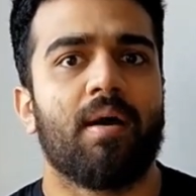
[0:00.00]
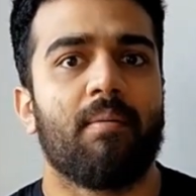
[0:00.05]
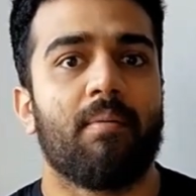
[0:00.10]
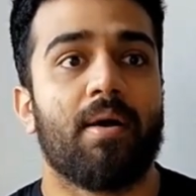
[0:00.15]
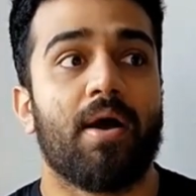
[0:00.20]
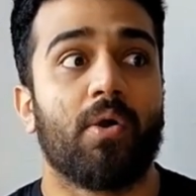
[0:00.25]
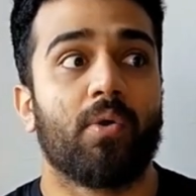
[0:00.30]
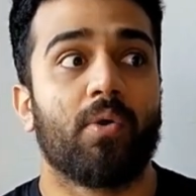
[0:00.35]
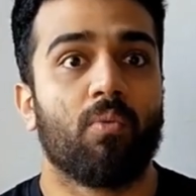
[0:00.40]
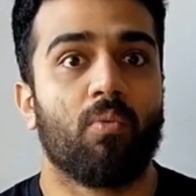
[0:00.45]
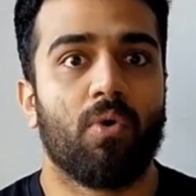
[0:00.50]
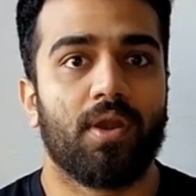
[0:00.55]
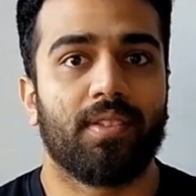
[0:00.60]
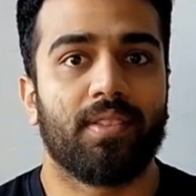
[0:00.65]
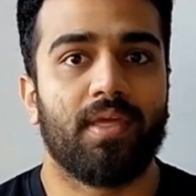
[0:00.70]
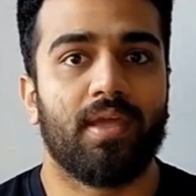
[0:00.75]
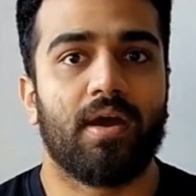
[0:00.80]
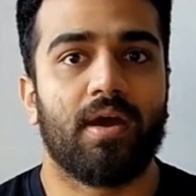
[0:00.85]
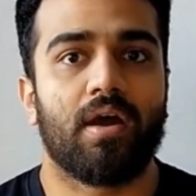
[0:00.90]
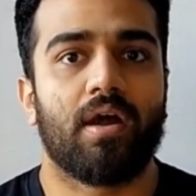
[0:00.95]
about what
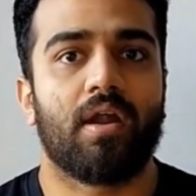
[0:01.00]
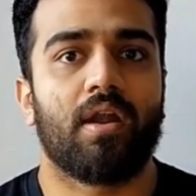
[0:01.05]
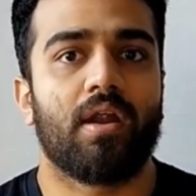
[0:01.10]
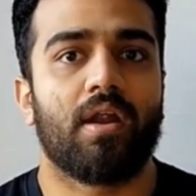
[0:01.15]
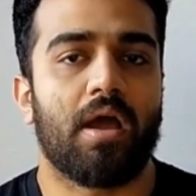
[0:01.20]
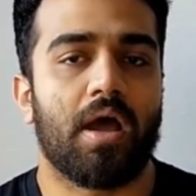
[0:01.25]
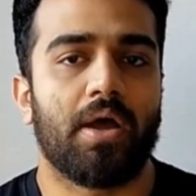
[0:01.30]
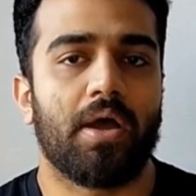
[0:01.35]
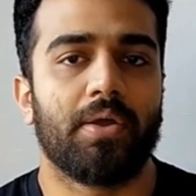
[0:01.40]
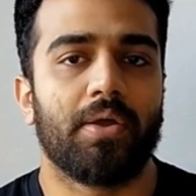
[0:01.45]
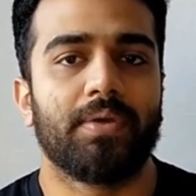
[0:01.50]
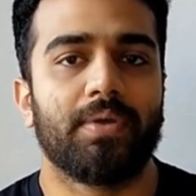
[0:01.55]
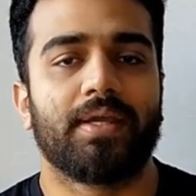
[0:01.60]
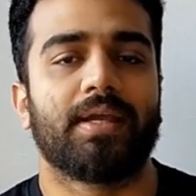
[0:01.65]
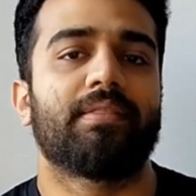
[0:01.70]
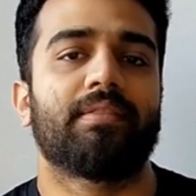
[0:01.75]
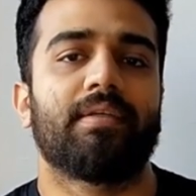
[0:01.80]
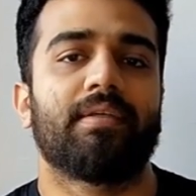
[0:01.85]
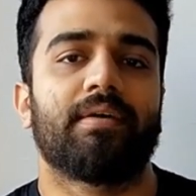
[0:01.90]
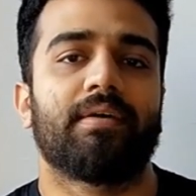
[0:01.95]
they are, how you can
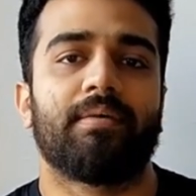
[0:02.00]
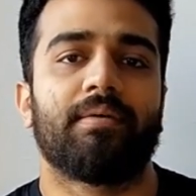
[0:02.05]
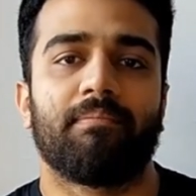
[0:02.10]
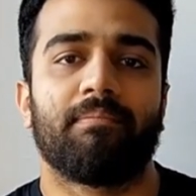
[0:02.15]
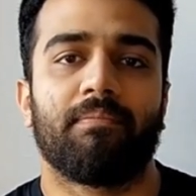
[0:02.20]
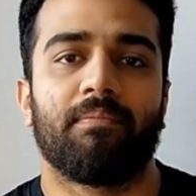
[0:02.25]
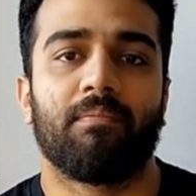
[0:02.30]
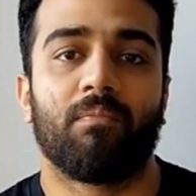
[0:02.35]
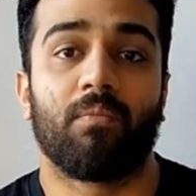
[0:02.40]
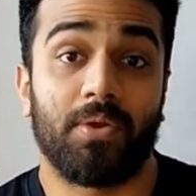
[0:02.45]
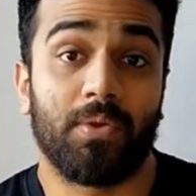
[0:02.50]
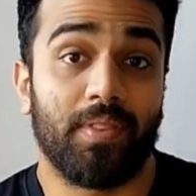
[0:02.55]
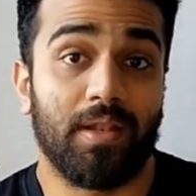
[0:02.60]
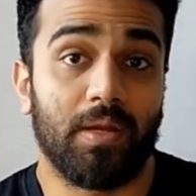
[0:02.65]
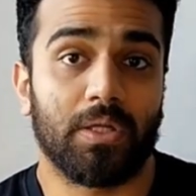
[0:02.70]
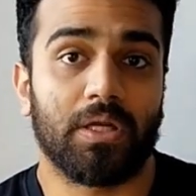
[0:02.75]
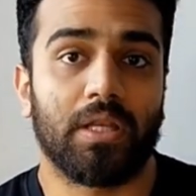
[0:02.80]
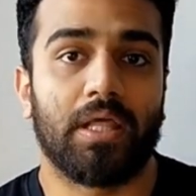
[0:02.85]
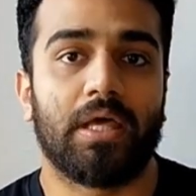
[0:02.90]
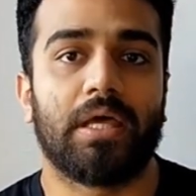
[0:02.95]
get them, what do they
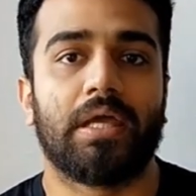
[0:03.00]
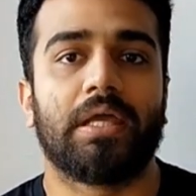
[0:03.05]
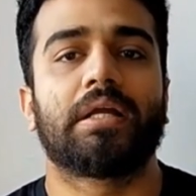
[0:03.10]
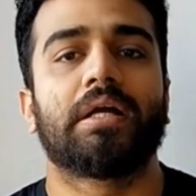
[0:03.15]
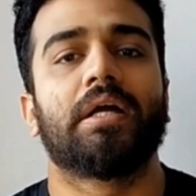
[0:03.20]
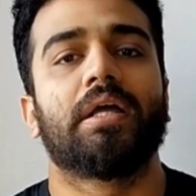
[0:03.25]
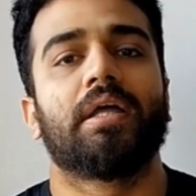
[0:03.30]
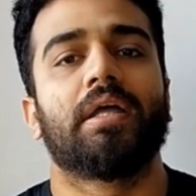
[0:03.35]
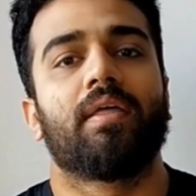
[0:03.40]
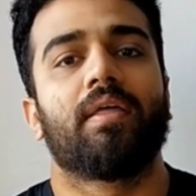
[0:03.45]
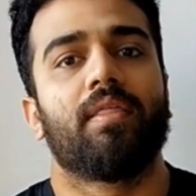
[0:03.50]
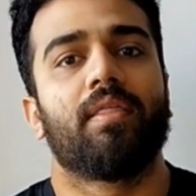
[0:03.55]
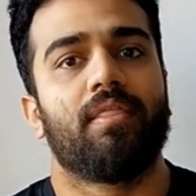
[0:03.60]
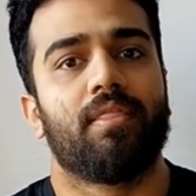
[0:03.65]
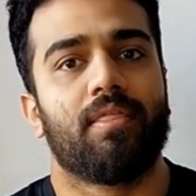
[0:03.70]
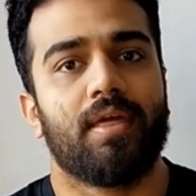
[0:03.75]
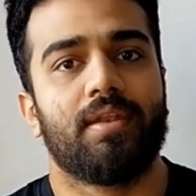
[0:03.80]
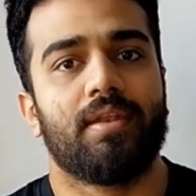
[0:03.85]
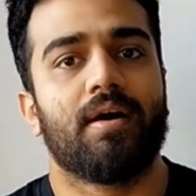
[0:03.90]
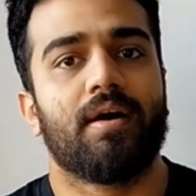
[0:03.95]
look like,
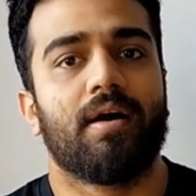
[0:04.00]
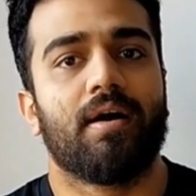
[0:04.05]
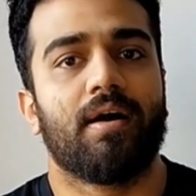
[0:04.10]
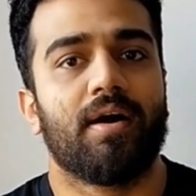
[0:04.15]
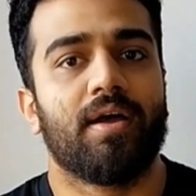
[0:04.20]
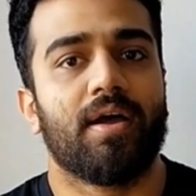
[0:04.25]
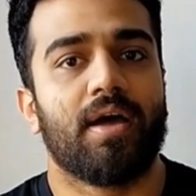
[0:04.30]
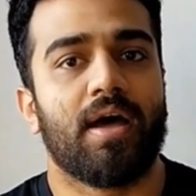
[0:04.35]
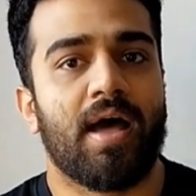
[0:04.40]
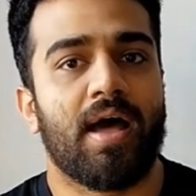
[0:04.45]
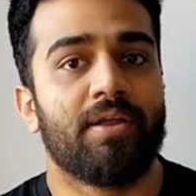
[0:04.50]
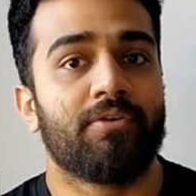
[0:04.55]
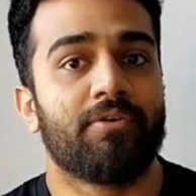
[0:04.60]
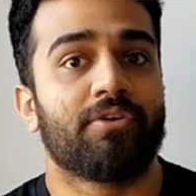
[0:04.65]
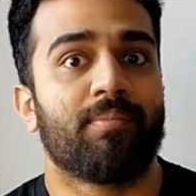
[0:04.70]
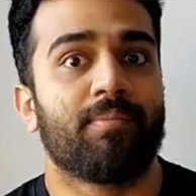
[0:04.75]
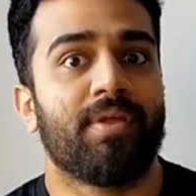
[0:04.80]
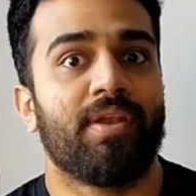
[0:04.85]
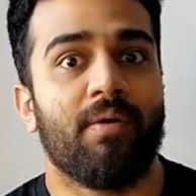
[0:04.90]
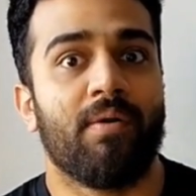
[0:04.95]
then I'd
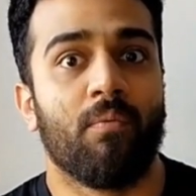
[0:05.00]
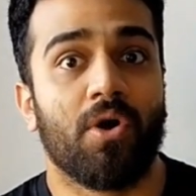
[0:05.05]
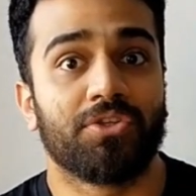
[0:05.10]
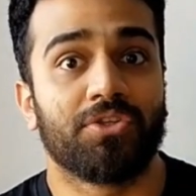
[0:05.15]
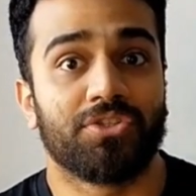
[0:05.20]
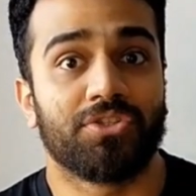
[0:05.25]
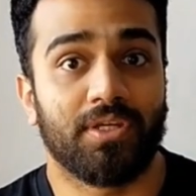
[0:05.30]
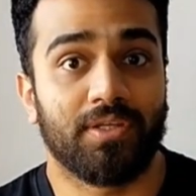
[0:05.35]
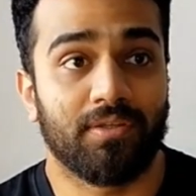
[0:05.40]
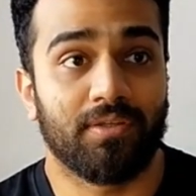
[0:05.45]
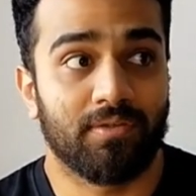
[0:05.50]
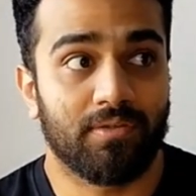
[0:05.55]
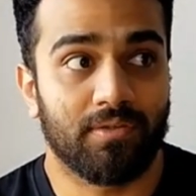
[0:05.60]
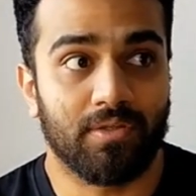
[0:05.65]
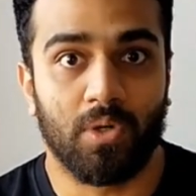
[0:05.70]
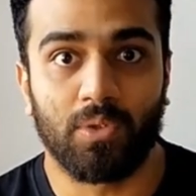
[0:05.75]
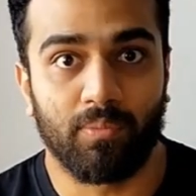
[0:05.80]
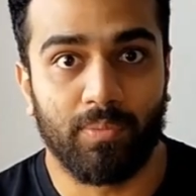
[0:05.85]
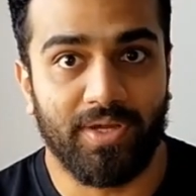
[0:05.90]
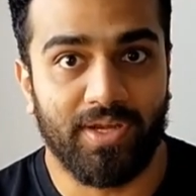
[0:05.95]
recommend watching the
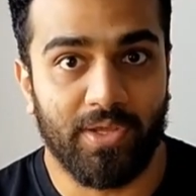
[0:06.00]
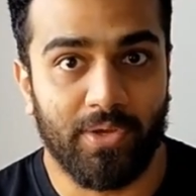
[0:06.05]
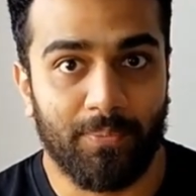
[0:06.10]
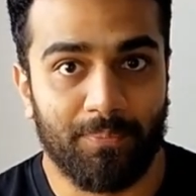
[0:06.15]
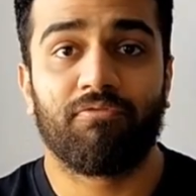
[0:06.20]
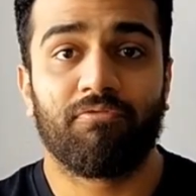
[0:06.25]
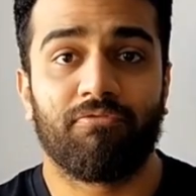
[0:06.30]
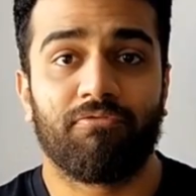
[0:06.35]
whole video.